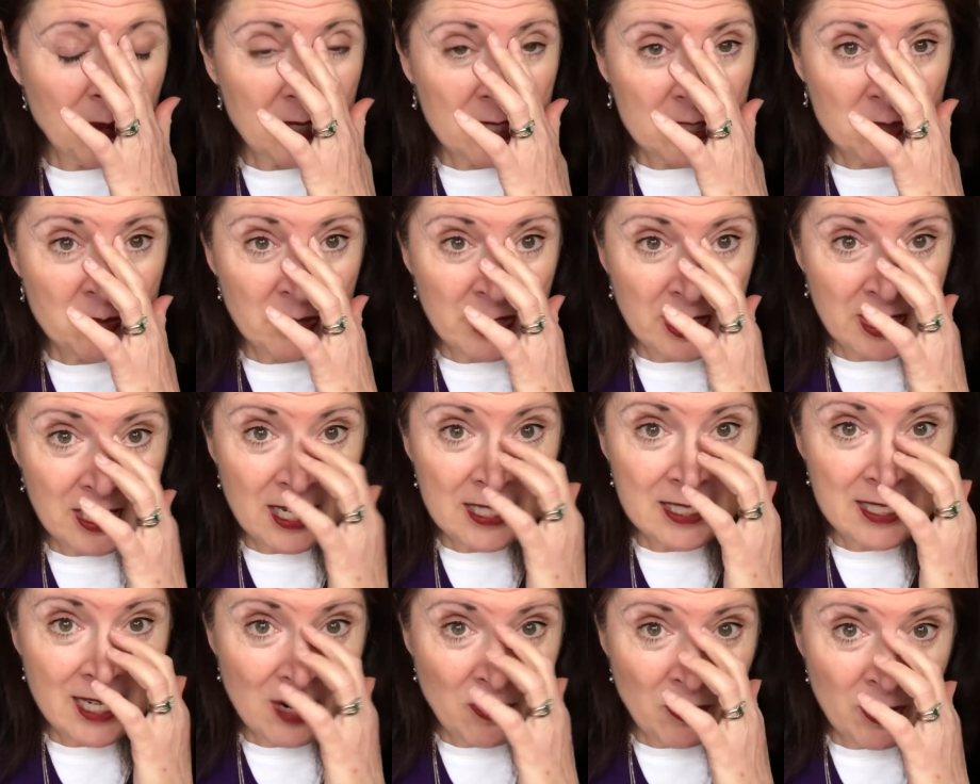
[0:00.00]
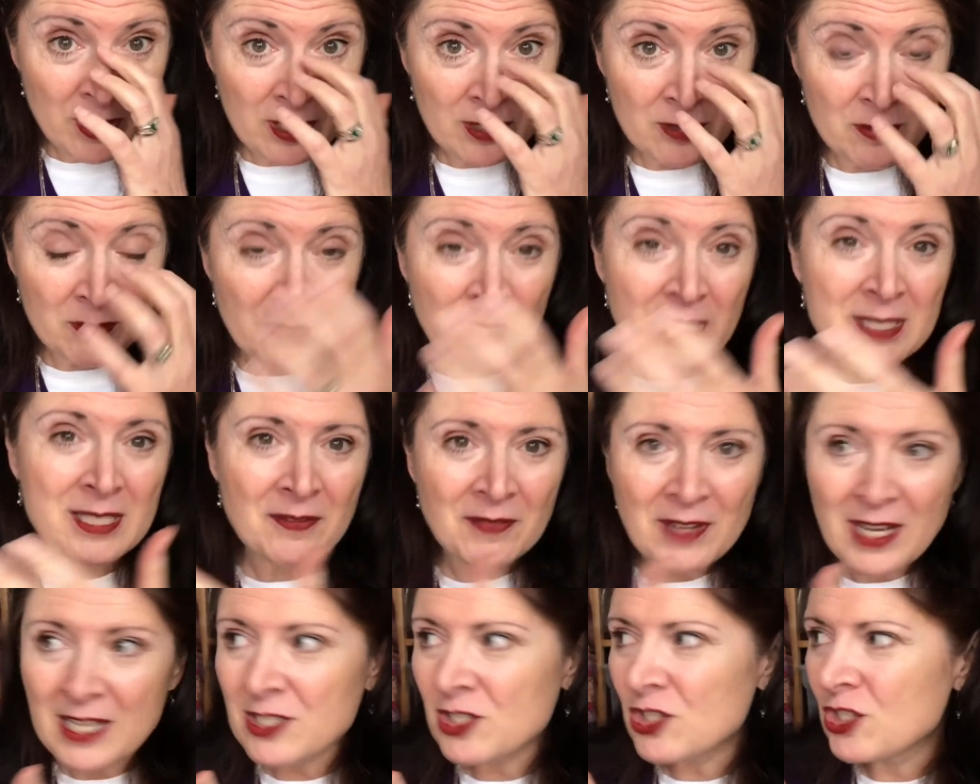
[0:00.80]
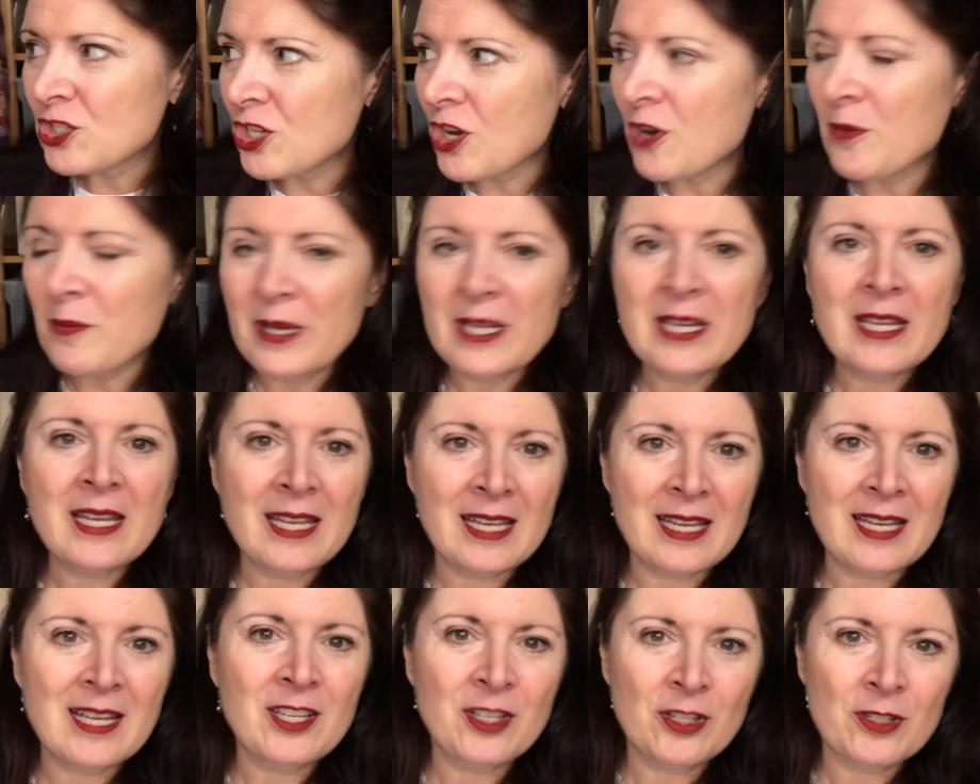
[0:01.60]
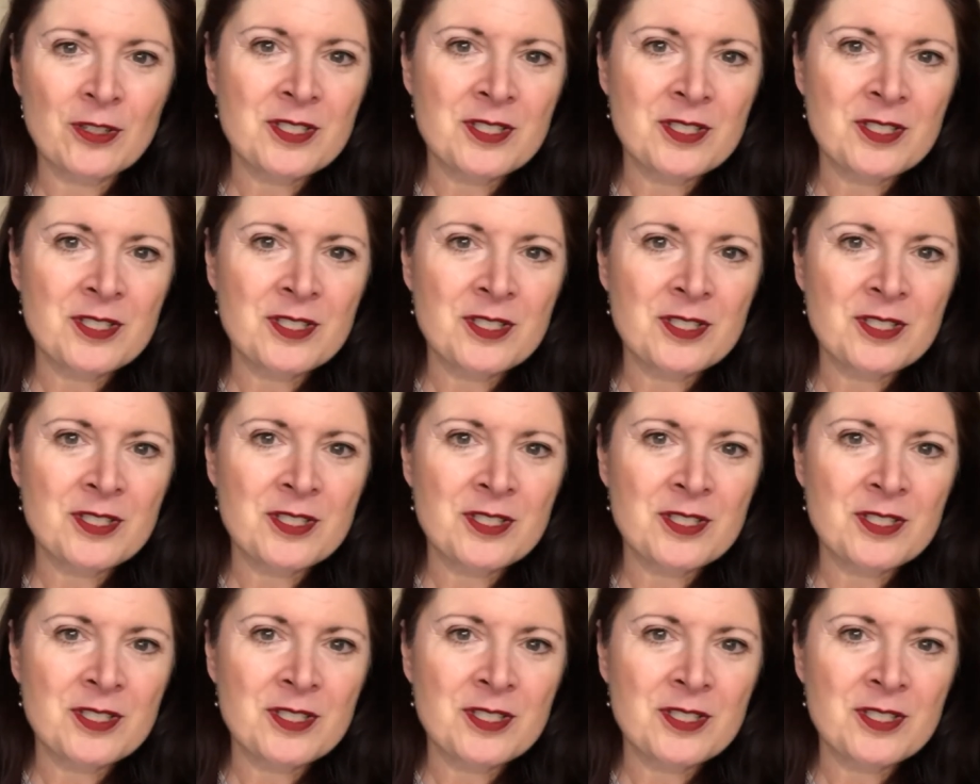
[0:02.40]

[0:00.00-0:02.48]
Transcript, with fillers: But it's really nice, and I want to because I've got so many.